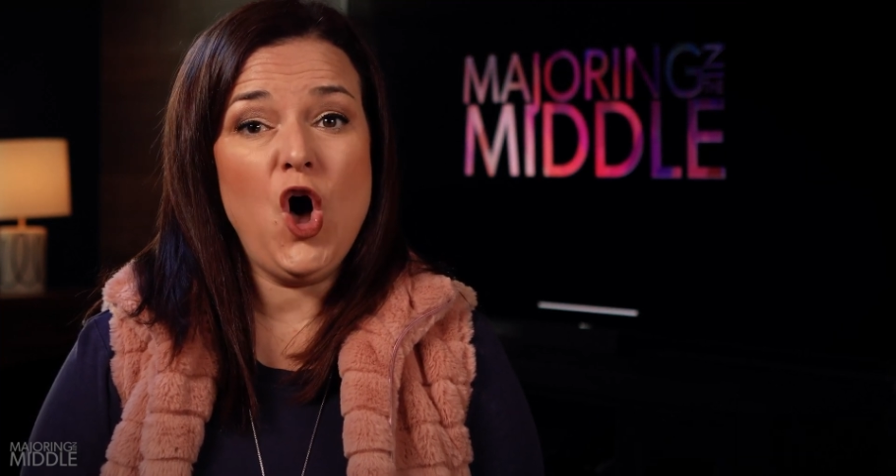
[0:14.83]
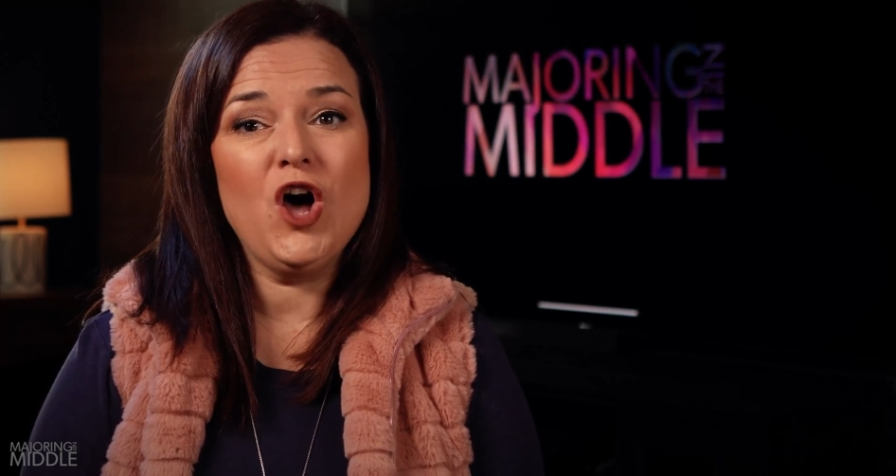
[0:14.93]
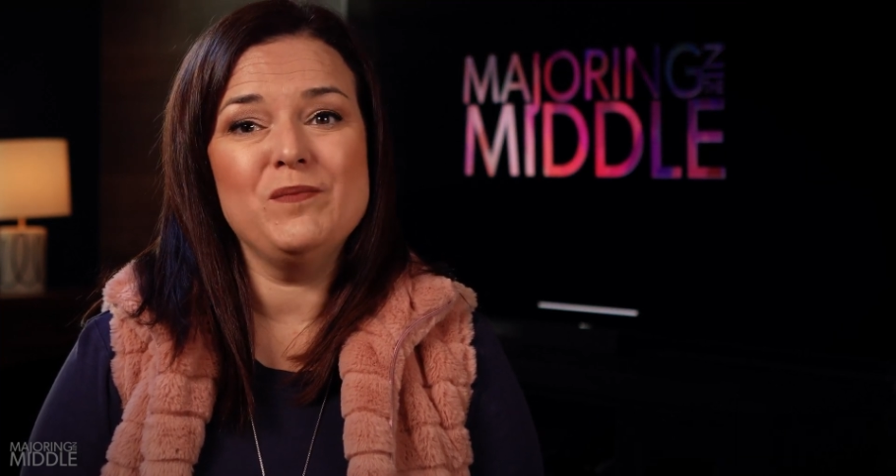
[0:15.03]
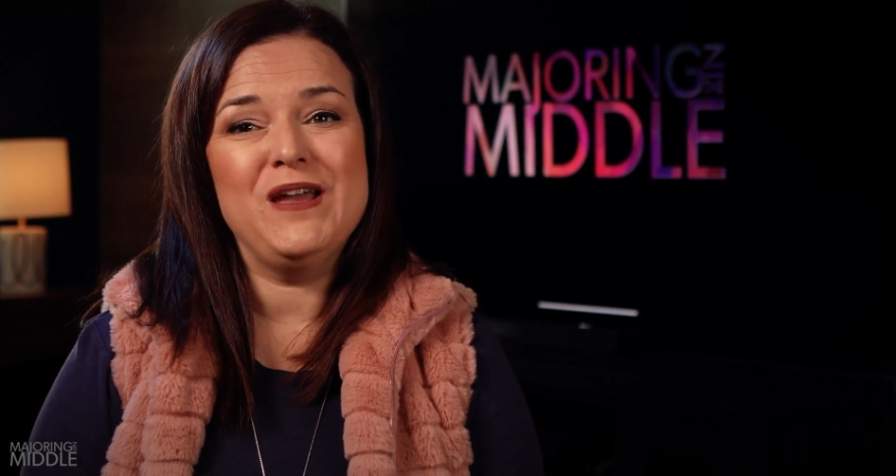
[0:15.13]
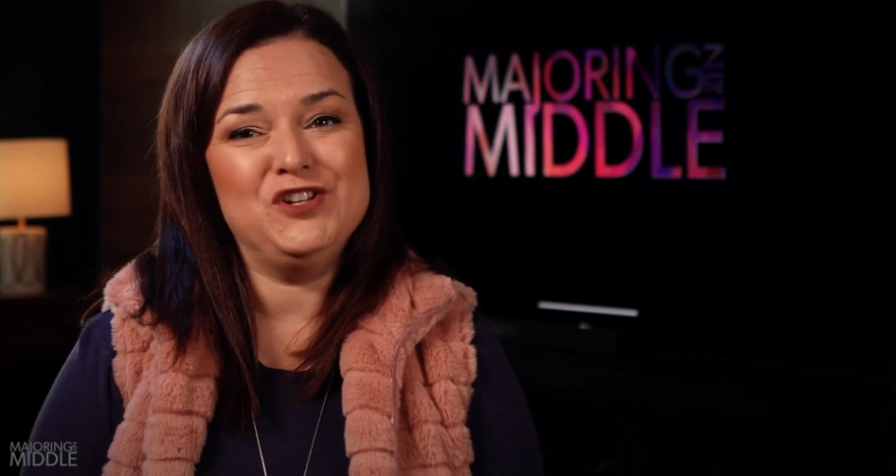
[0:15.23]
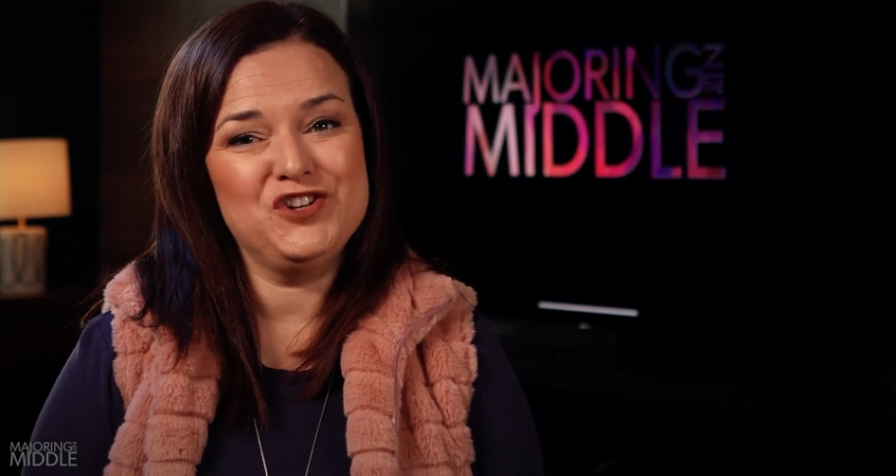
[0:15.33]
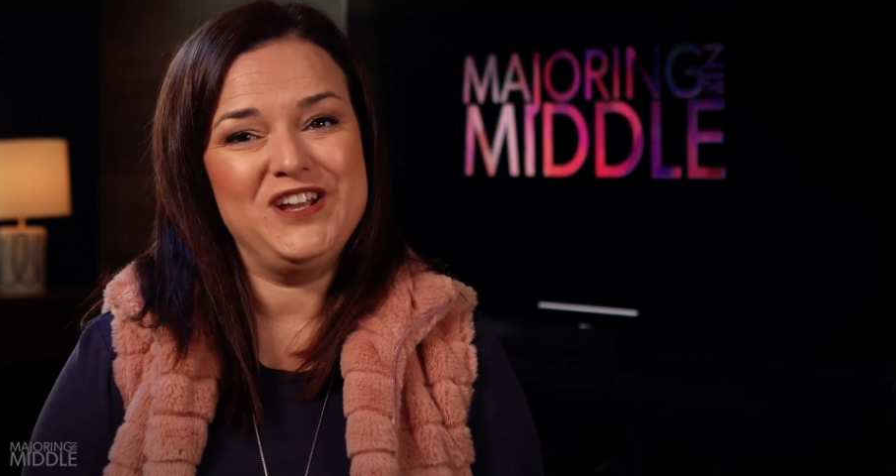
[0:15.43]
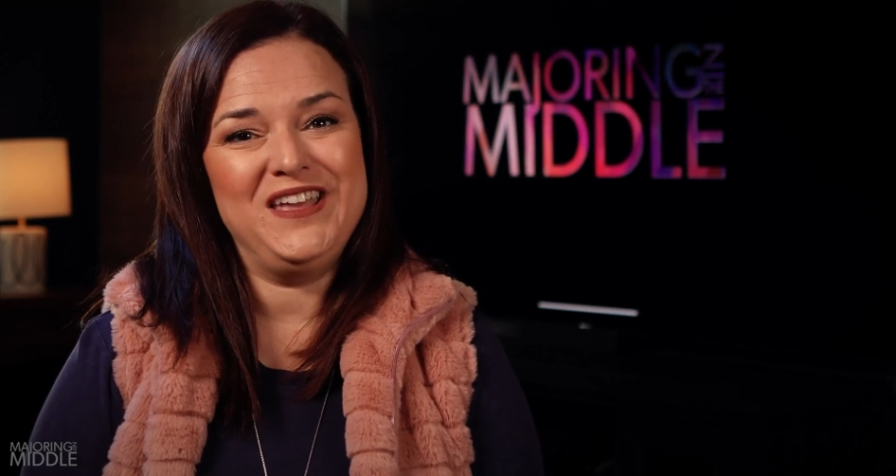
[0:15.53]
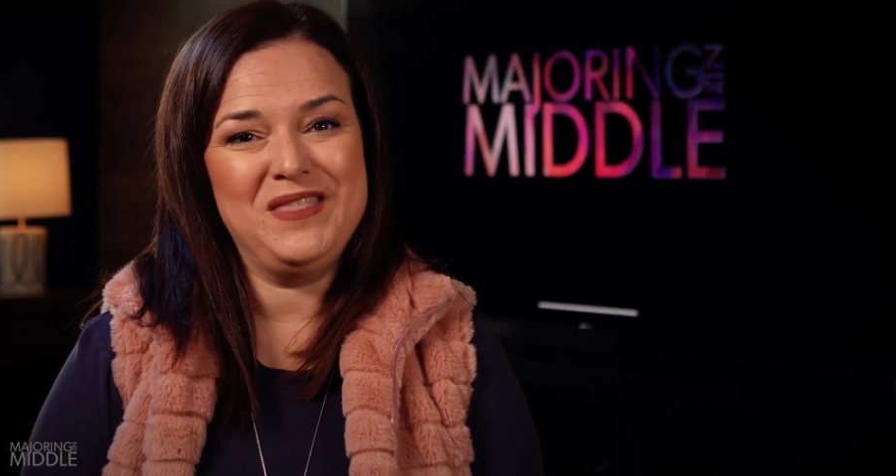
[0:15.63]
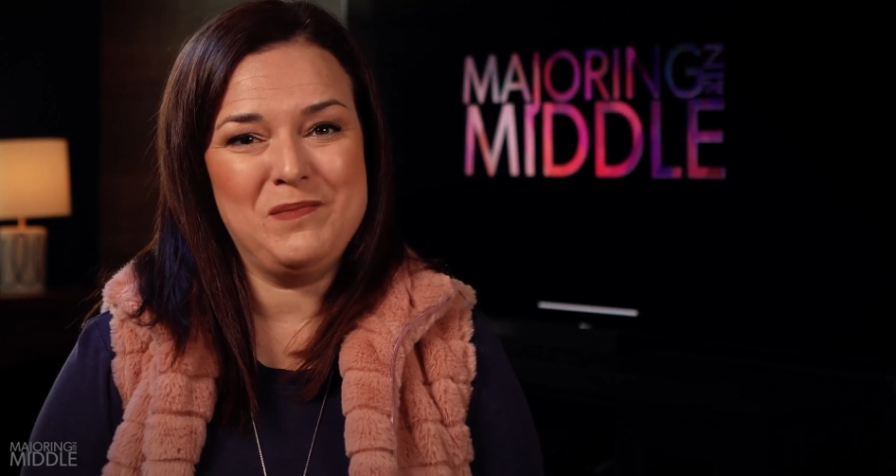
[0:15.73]
on
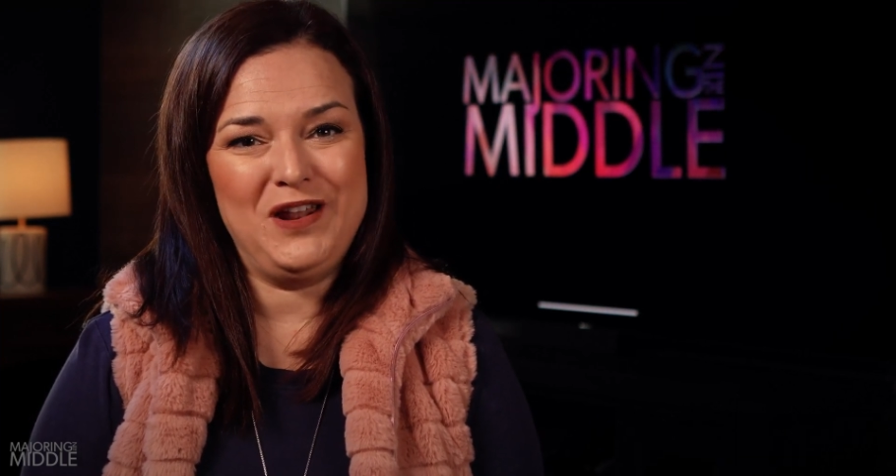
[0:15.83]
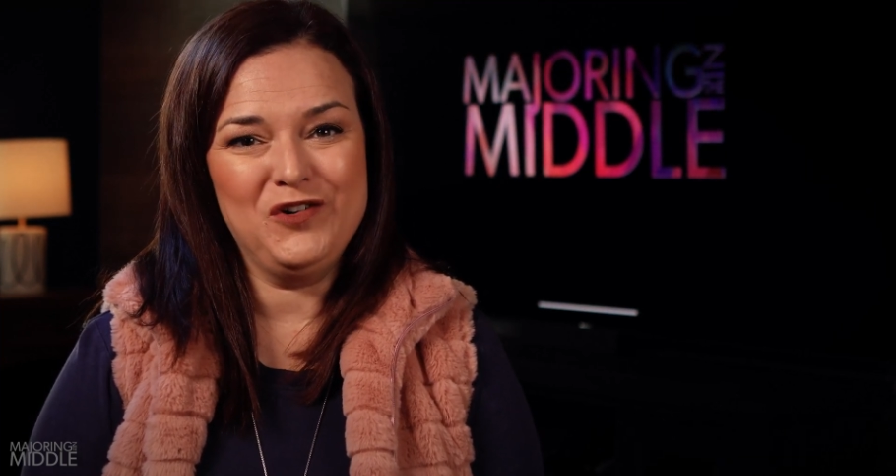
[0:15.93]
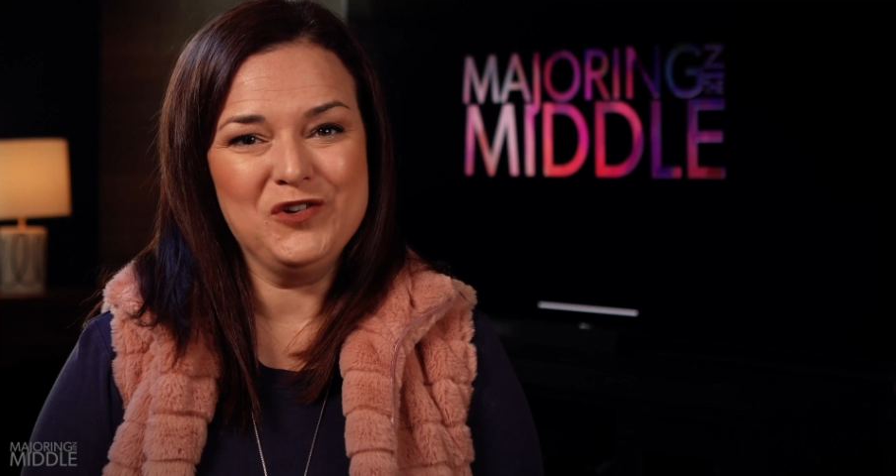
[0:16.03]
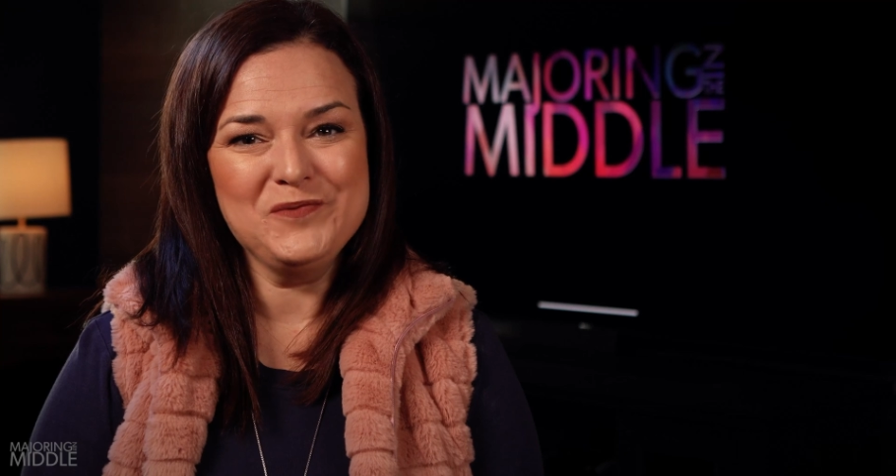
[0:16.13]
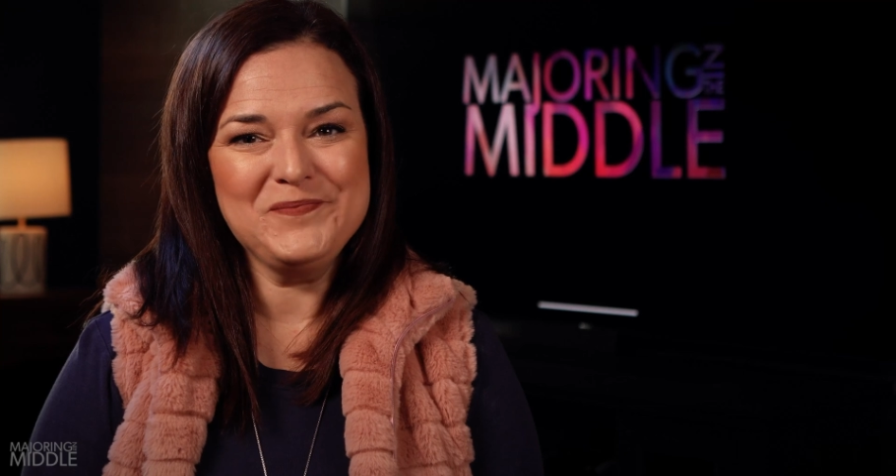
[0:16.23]
Majoring in the Middle.